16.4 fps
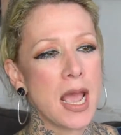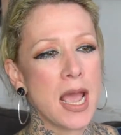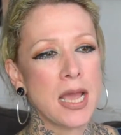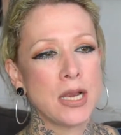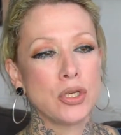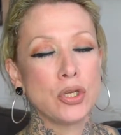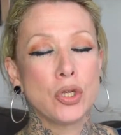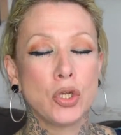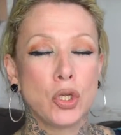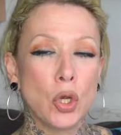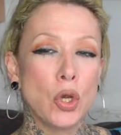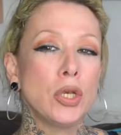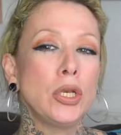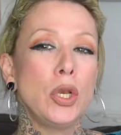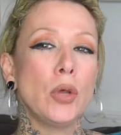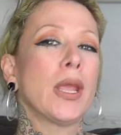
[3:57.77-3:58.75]
And
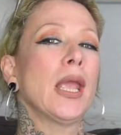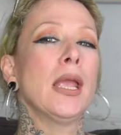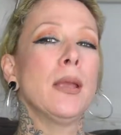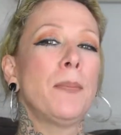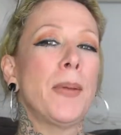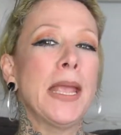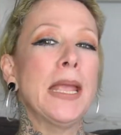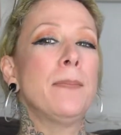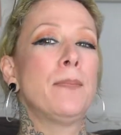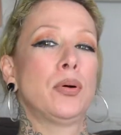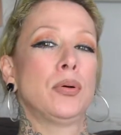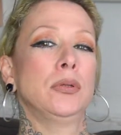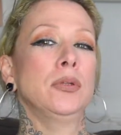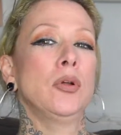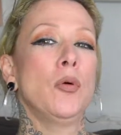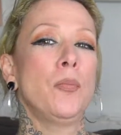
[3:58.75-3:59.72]
good-looking
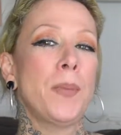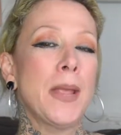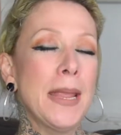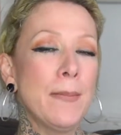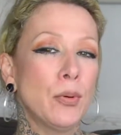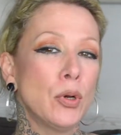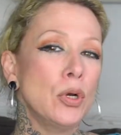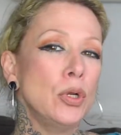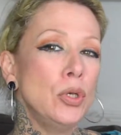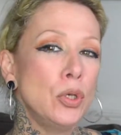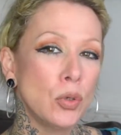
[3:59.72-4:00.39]
people, or people who